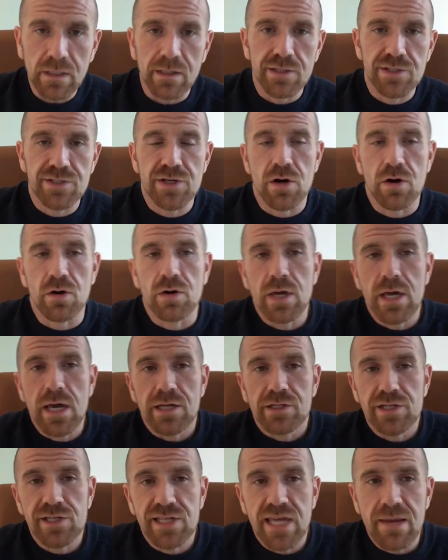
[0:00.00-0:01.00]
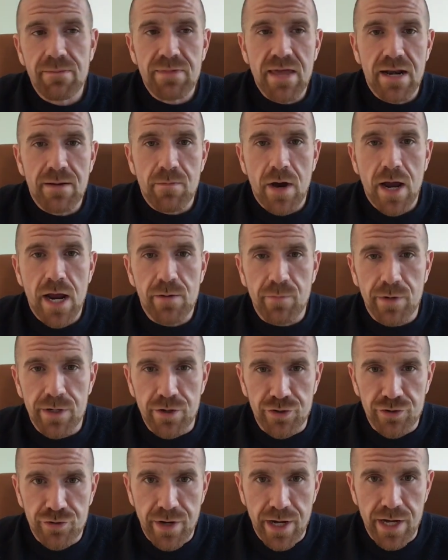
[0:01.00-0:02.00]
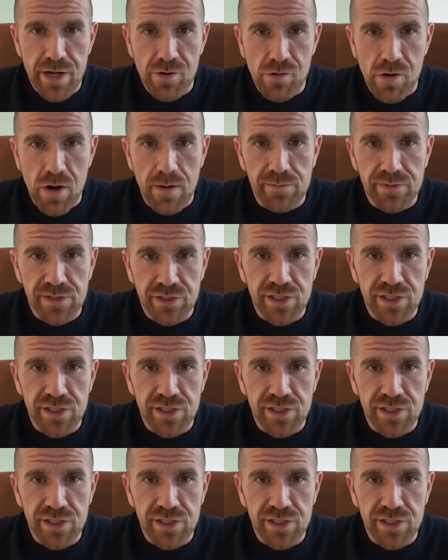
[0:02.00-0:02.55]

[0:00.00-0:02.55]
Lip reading: So just keep that in mind when you're training your arms,